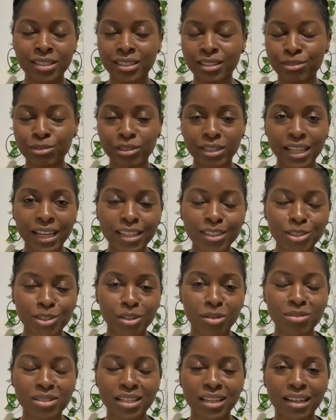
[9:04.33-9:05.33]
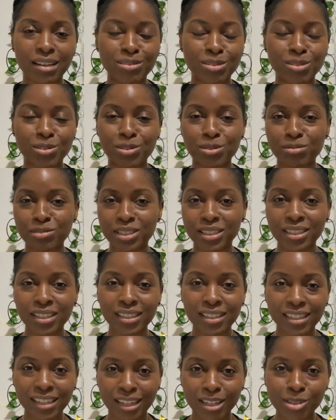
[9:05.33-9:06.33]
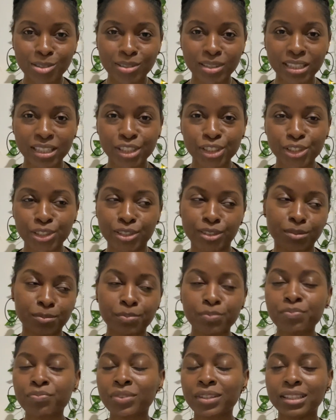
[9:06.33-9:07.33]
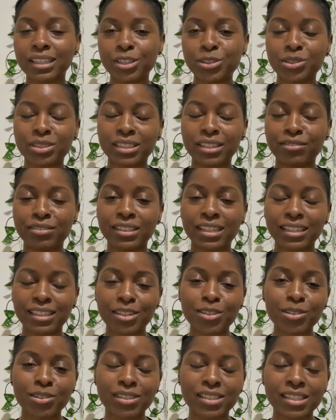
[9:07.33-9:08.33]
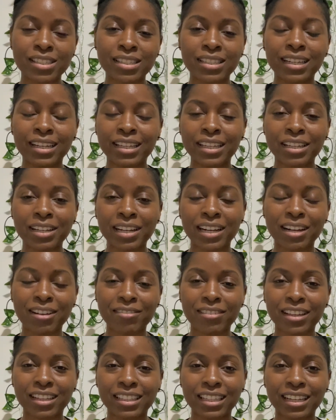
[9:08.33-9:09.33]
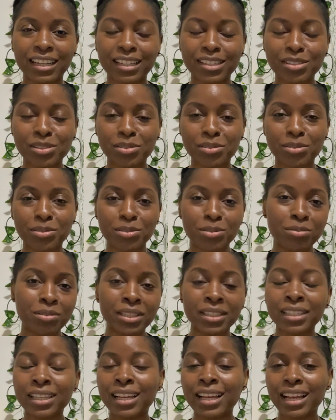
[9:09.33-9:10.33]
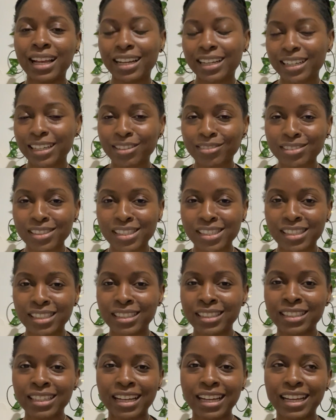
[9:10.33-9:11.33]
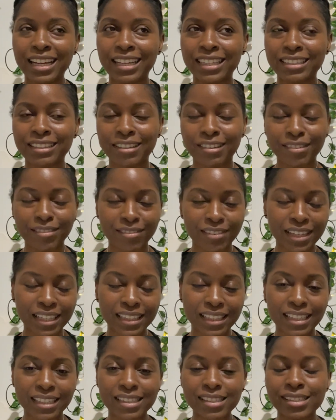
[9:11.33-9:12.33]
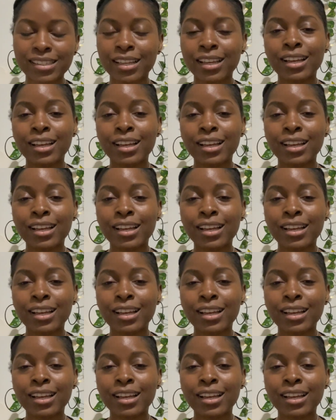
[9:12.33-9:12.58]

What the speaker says: if you like jobs that have to do with calculation, then you should definitely consider a career that has to do with accounting and finance.